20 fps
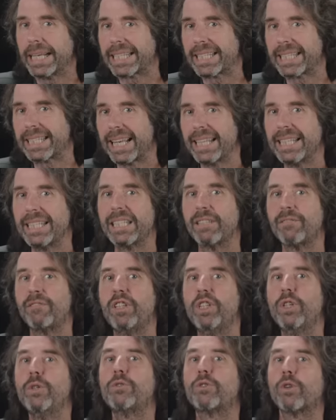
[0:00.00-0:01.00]
extensive
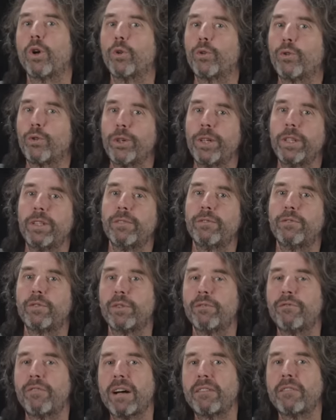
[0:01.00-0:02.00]
used alternative for
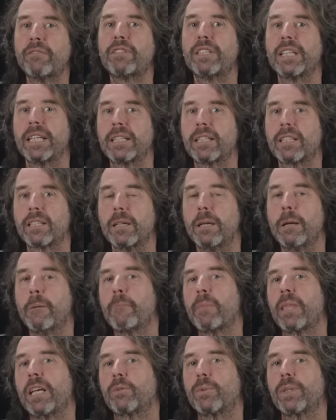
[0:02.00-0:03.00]
the five of six
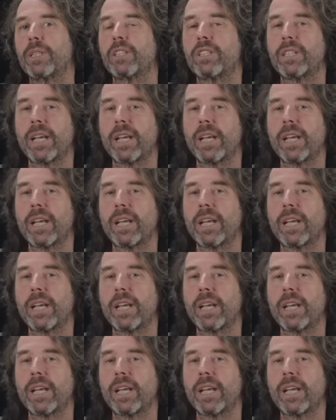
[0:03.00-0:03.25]
is when the